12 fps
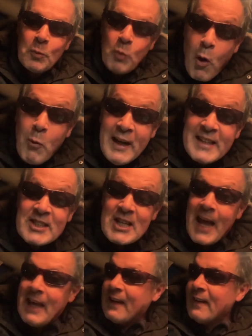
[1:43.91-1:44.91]
What will it
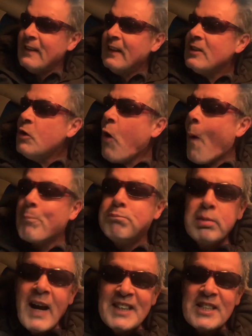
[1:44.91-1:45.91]
take? You got
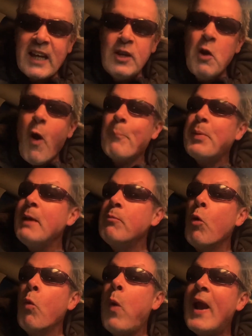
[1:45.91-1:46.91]
Brexit, you got
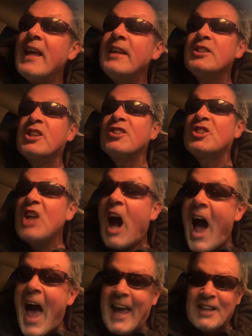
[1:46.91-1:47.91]
people willing to
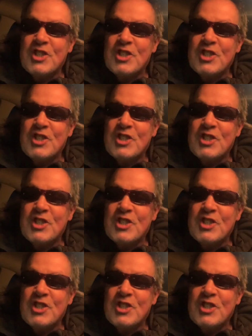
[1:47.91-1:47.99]
die,